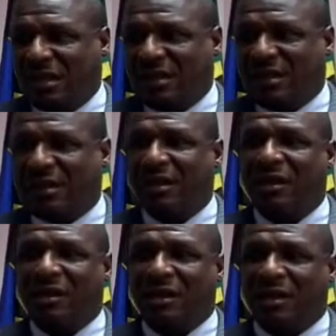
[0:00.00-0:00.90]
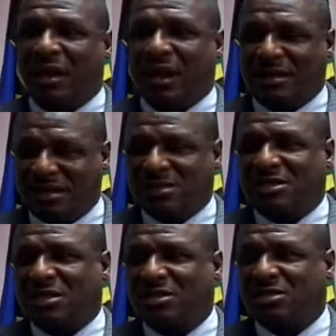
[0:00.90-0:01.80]
in there at this
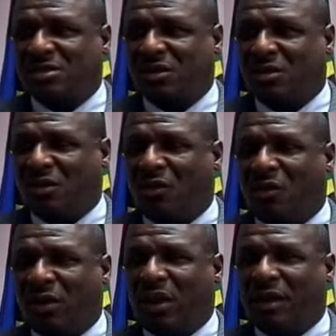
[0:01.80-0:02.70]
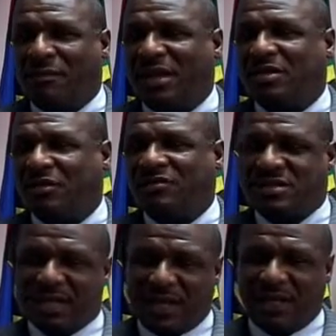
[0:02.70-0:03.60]
stage we are better off
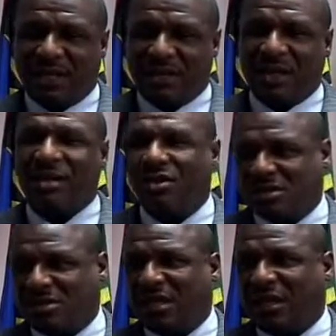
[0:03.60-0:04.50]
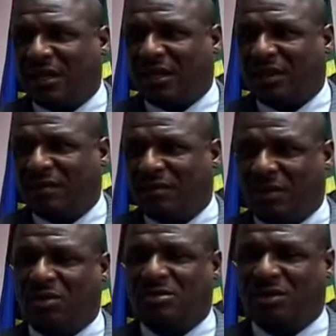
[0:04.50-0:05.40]
signing than not signing
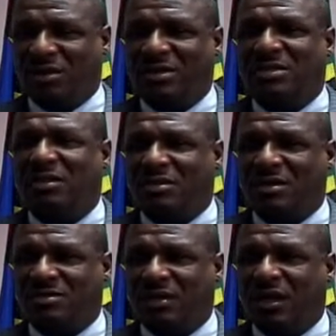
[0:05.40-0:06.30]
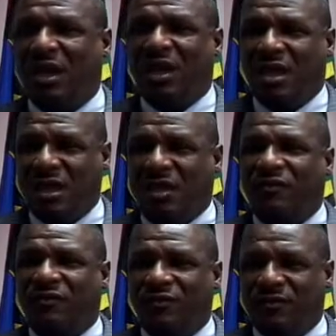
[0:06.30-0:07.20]
because the question must be
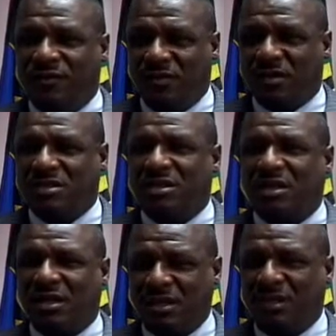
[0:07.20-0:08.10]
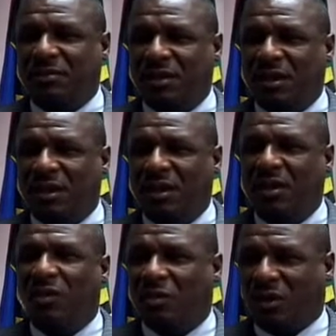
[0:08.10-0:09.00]
if not an EPA,
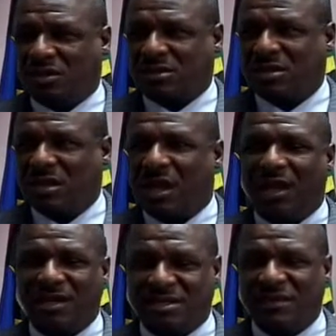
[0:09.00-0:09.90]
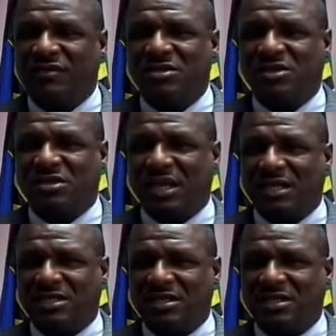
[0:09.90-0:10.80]
what? And the civil
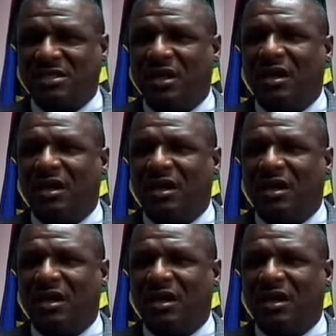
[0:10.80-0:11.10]
societies,